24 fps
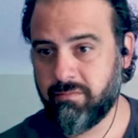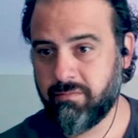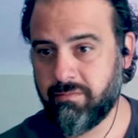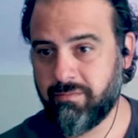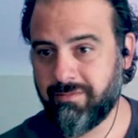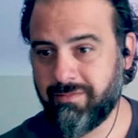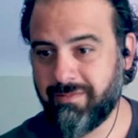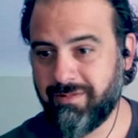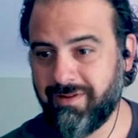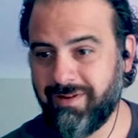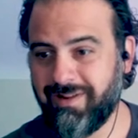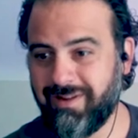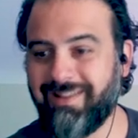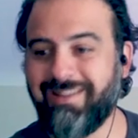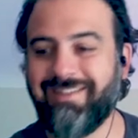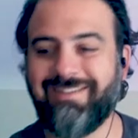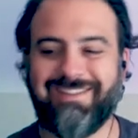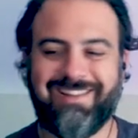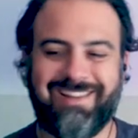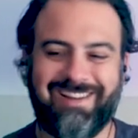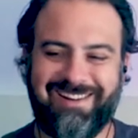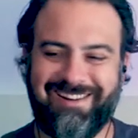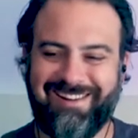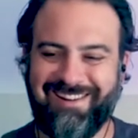
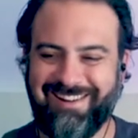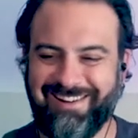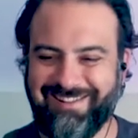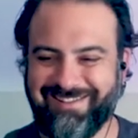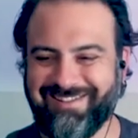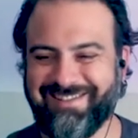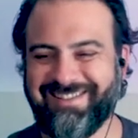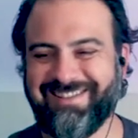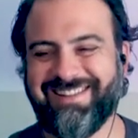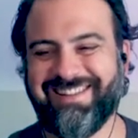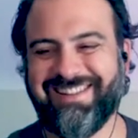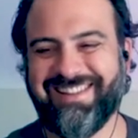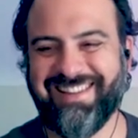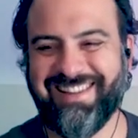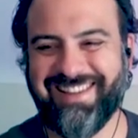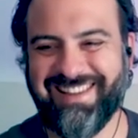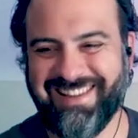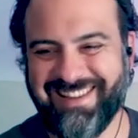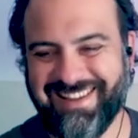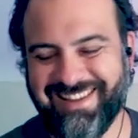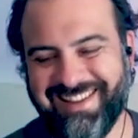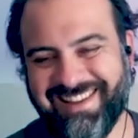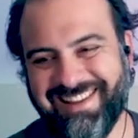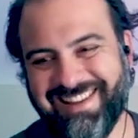
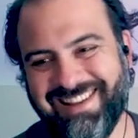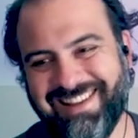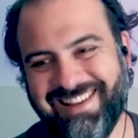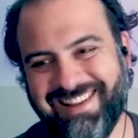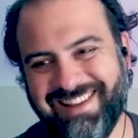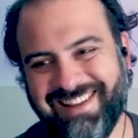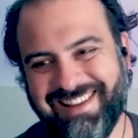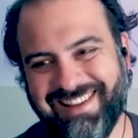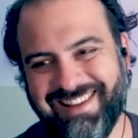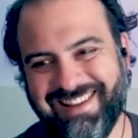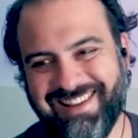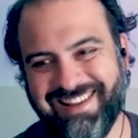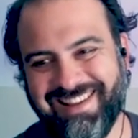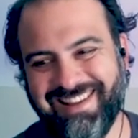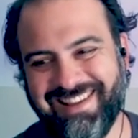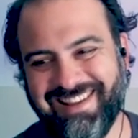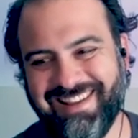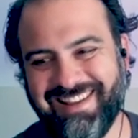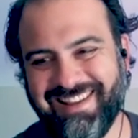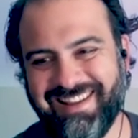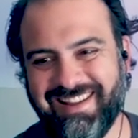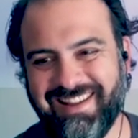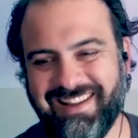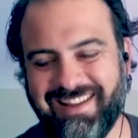
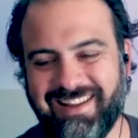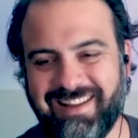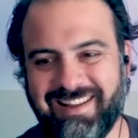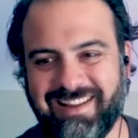The person shown says nothing.